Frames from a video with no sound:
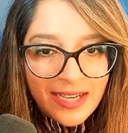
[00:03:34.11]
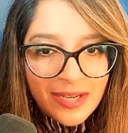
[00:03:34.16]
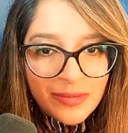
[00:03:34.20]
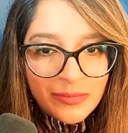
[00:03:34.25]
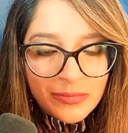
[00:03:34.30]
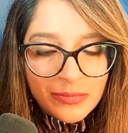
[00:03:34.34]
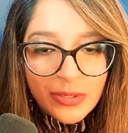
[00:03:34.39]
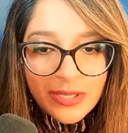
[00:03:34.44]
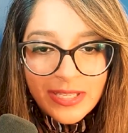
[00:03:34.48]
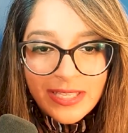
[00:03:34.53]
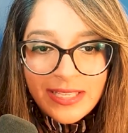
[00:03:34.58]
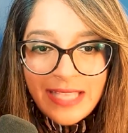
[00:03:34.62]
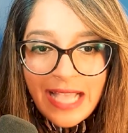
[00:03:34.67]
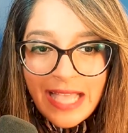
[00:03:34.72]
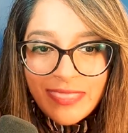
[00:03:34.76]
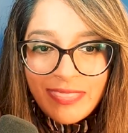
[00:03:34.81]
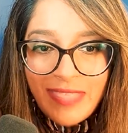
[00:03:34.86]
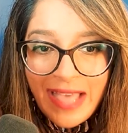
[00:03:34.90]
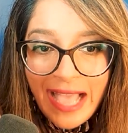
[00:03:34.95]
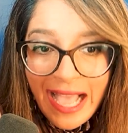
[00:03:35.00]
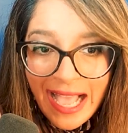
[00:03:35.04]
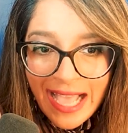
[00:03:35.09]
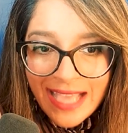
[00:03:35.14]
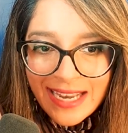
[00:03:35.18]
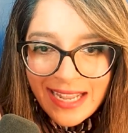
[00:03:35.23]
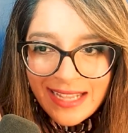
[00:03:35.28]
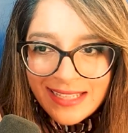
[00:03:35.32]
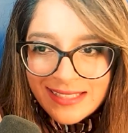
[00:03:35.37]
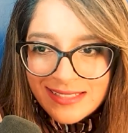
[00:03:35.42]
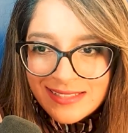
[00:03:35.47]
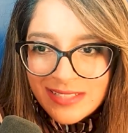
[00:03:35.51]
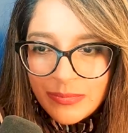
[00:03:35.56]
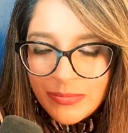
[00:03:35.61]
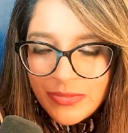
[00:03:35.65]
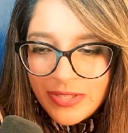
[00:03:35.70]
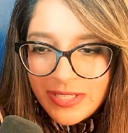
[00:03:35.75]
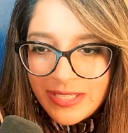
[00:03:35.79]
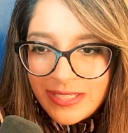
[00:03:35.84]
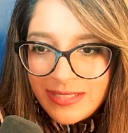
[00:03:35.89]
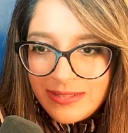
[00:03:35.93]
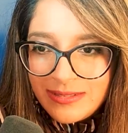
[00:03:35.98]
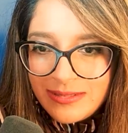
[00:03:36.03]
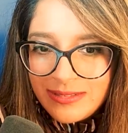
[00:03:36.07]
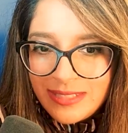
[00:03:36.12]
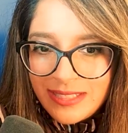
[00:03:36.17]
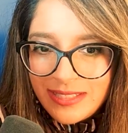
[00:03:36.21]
Looking at that as something,